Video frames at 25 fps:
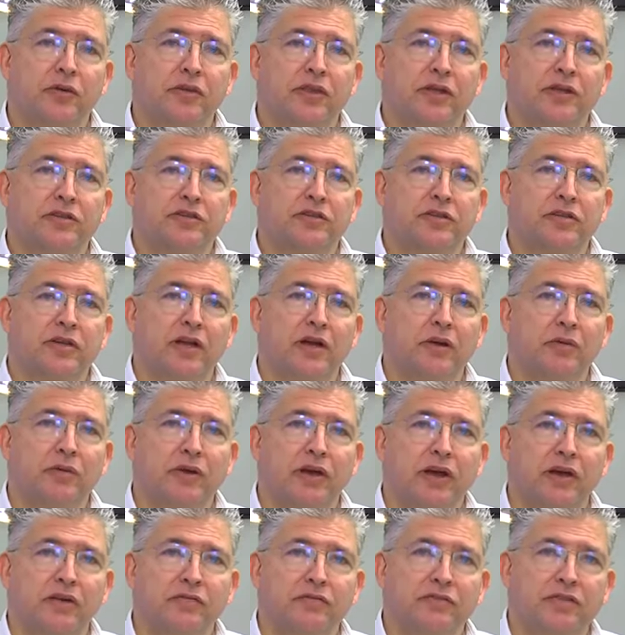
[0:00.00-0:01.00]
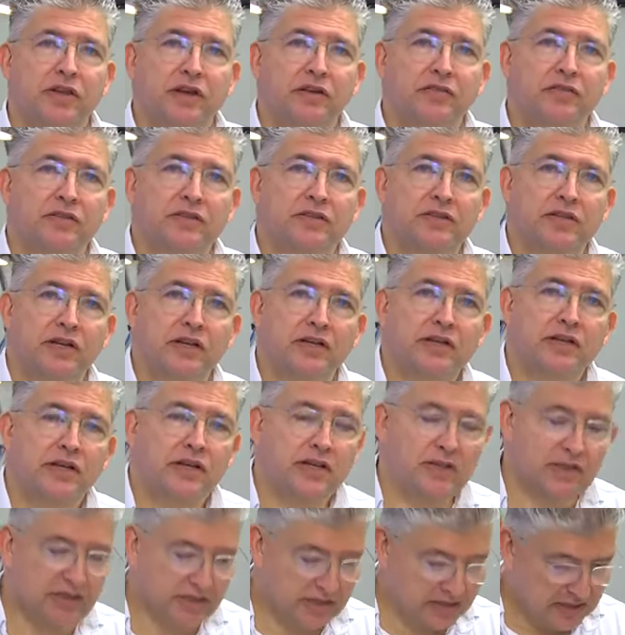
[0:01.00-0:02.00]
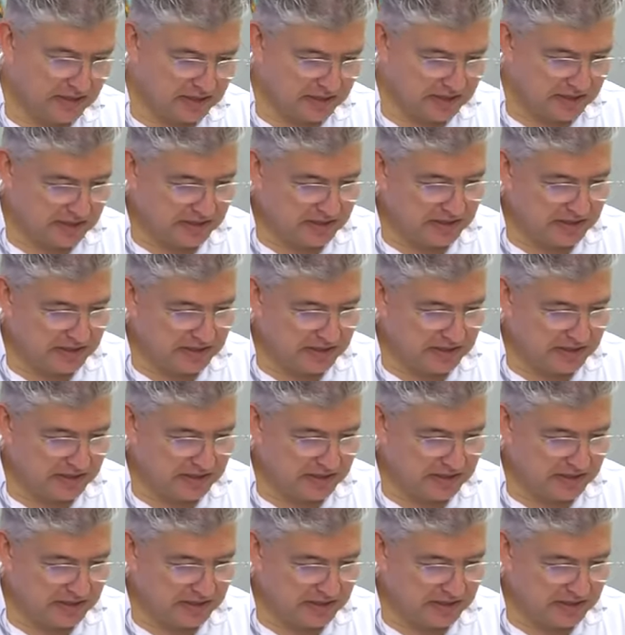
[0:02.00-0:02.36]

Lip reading: with us today we have David Zidel. He